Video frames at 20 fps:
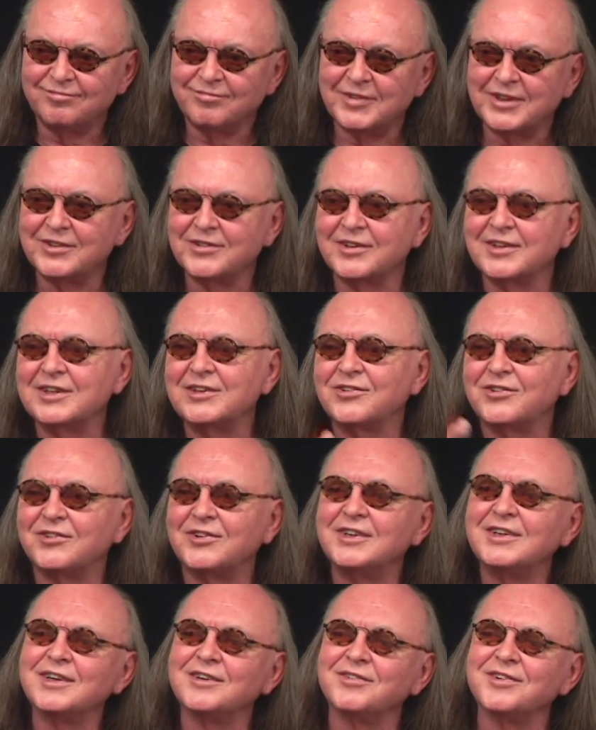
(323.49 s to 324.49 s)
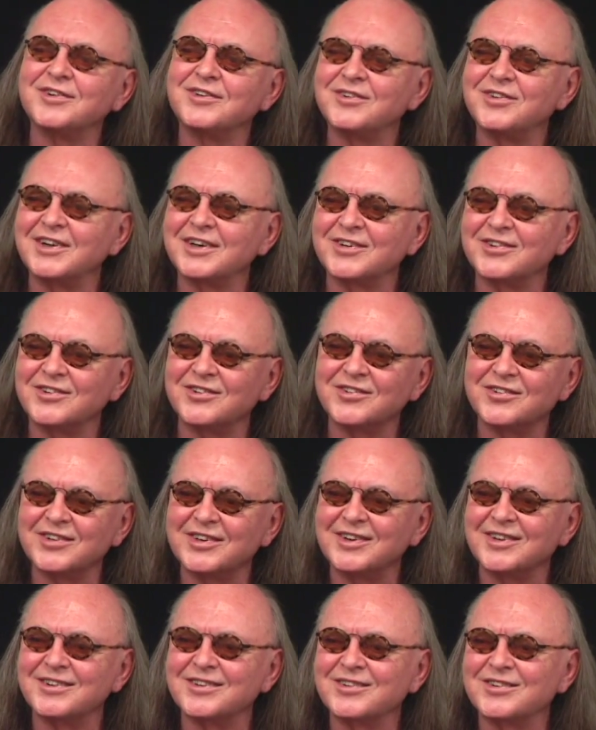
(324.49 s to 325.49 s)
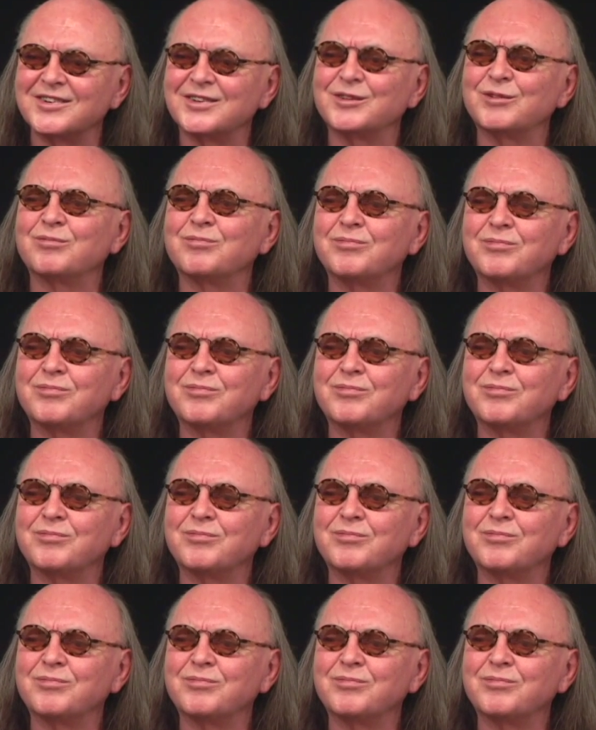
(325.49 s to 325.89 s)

at least 3 different directions there, you see.